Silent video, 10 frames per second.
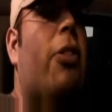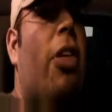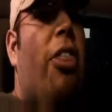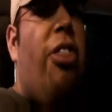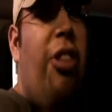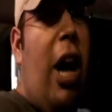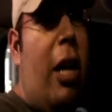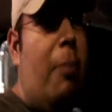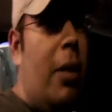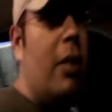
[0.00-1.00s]
the
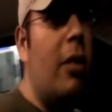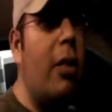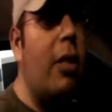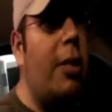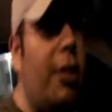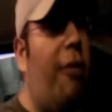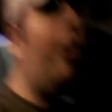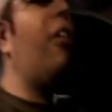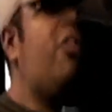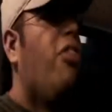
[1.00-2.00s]
thumb, the
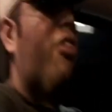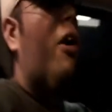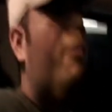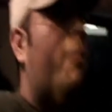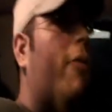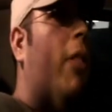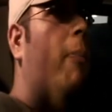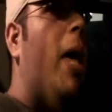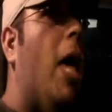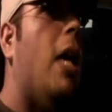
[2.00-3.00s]
very thumb of the
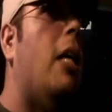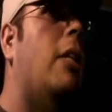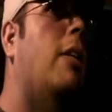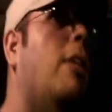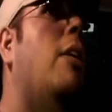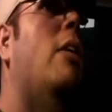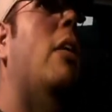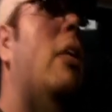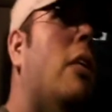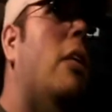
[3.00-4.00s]
man,
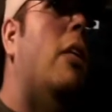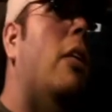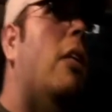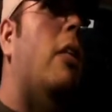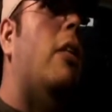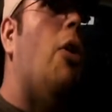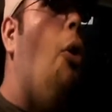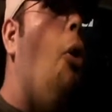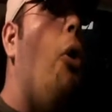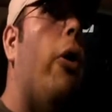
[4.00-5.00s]
the
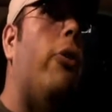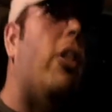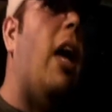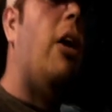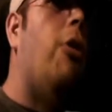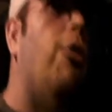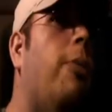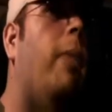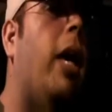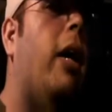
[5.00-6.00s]
oil
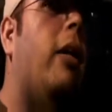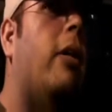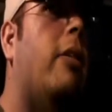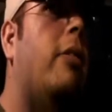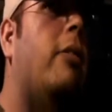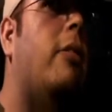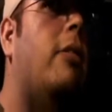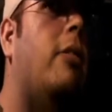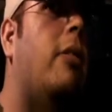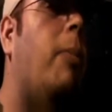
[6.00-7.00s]
tycoon man.
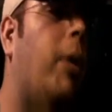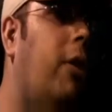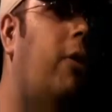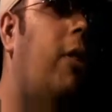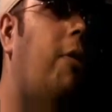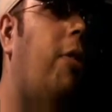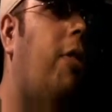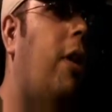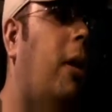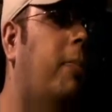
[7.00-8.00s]
I'm under their
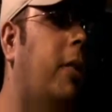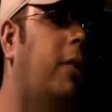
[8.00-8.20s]
thumb.